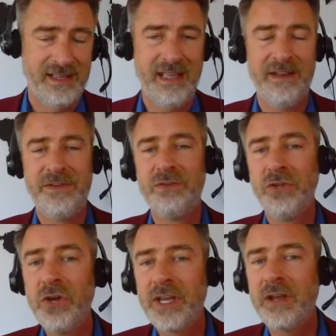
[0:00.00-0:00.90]
And if you
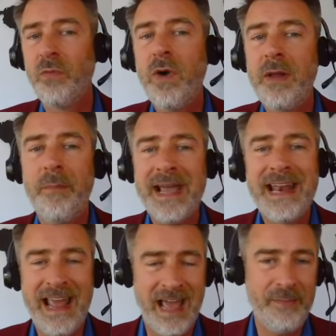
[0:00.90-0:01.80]
look at what
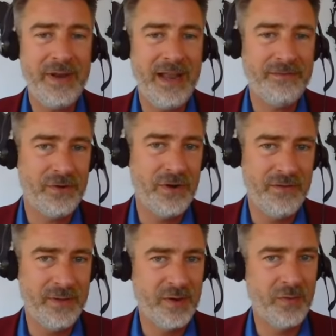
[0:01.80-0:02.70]
might happen after
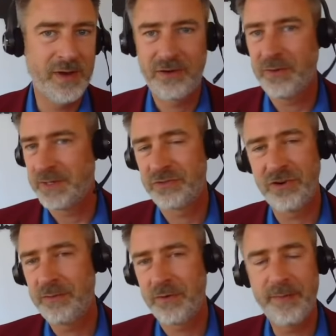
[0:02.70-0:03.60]
November, whether it's
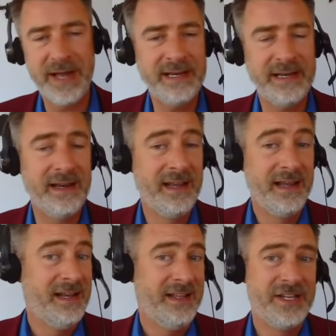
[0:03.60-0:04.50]
Trump or Biden,
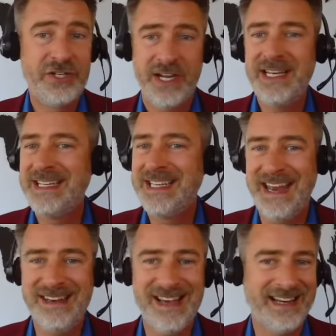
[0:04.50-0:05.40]
the Chinese
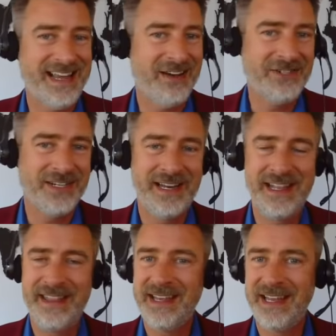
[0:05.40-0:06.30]
cannot count on
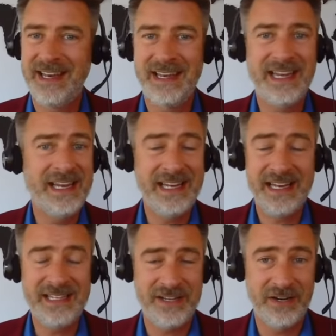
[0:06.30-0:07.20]
anything getting
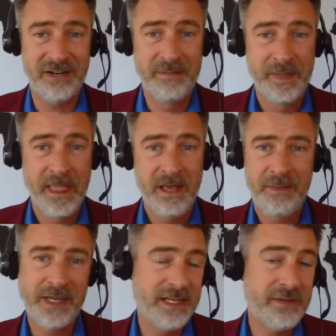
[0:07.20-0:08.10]
easier,
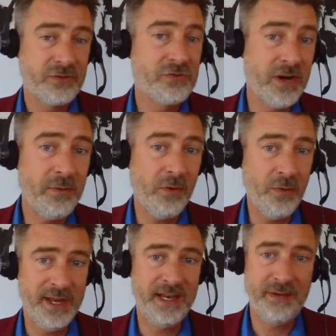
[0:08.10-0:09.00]
because either Trump will
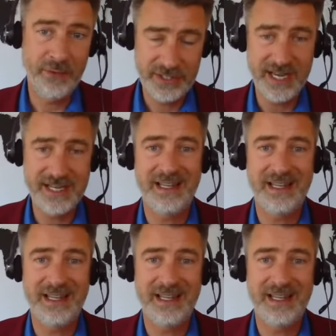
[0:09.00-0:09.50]
win, in which case